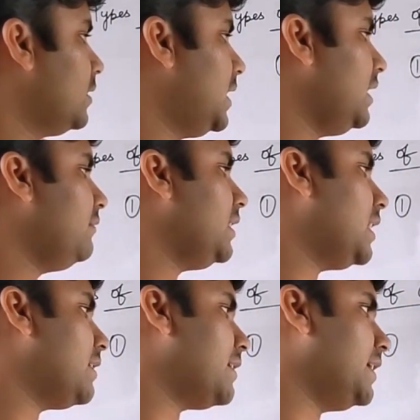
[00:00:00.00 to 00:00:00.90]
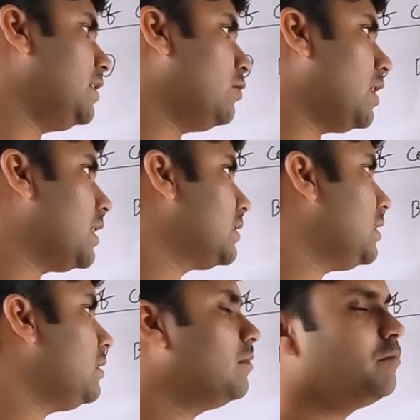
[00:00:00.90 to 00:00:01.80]
TV and radio are
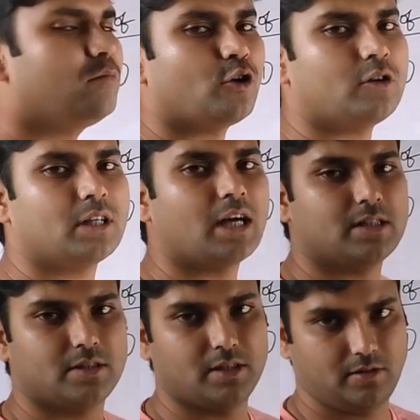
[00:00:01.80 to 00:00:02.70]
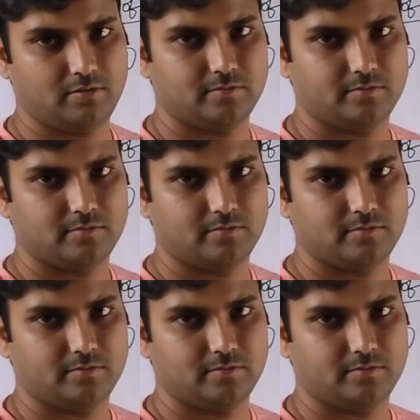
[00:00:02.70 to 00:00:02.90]
the broadcasting.